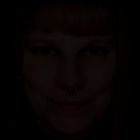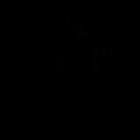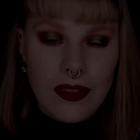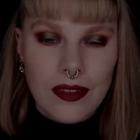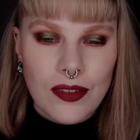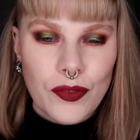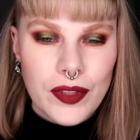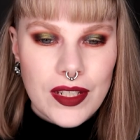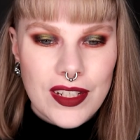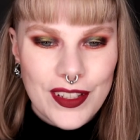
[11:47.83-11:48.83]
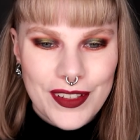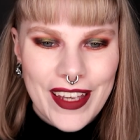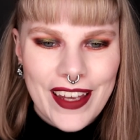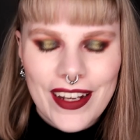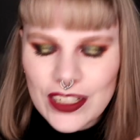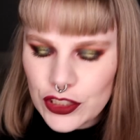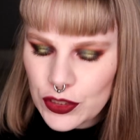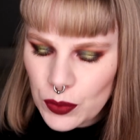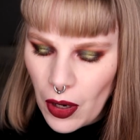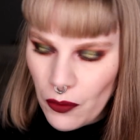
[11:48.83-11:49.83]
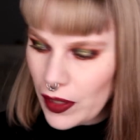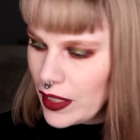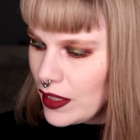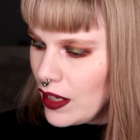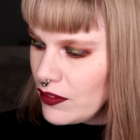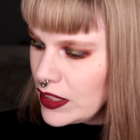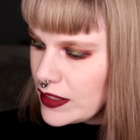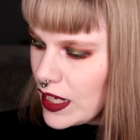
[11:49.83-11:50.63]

This is the finished look and I do really love it.